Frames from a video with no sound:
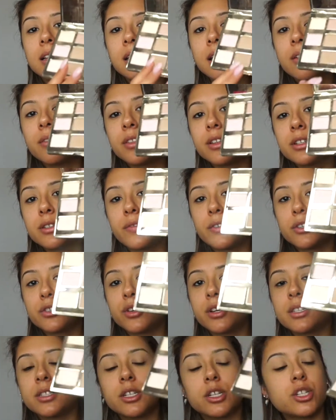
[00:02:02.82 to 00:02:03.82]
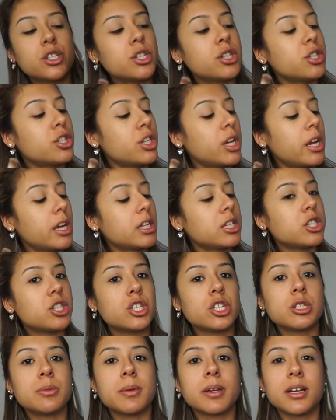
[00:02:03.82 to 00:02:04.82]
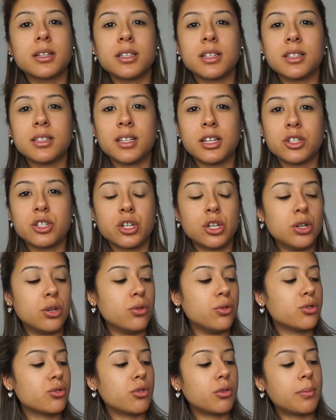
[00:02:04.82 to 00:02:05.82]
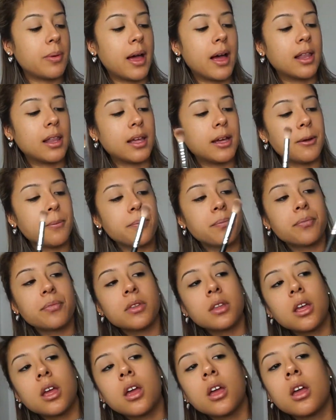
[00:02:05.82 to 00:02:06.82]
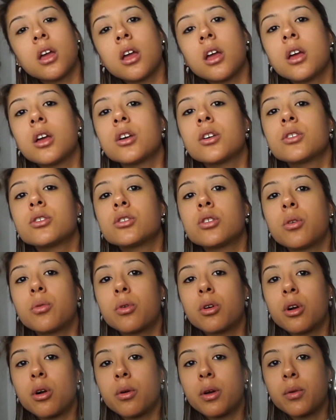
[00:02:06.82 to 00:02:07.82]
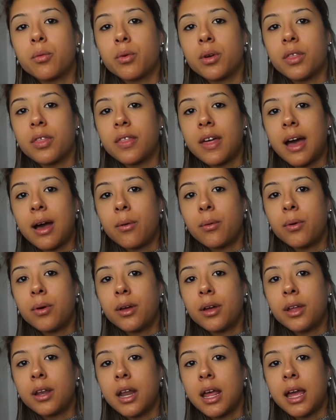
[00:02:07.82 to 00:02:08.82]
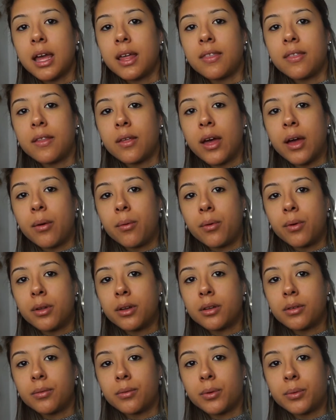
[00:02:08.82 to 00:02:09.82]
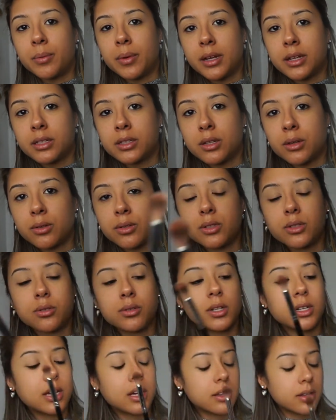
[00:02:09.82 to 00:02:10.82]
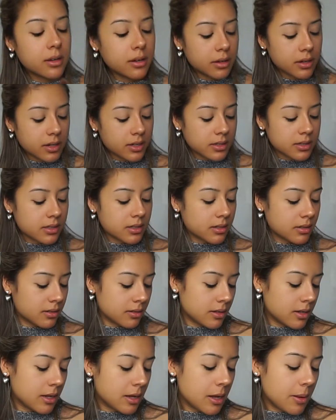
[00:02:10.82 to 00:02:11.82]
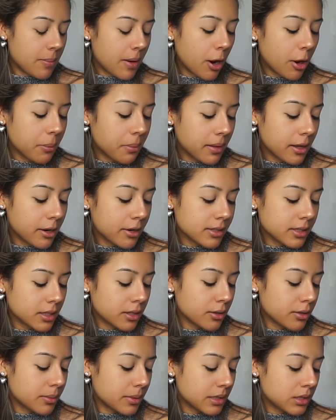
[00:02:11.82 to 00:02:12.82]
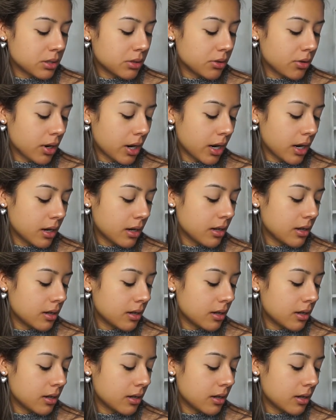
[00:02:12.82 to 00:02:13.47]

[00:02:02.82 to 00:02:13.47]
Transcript: love this for transition shades just because it's such a neutral palette. So we'll go in with that one and that one. We'll mix those two together because Power Player is a little bit too gray.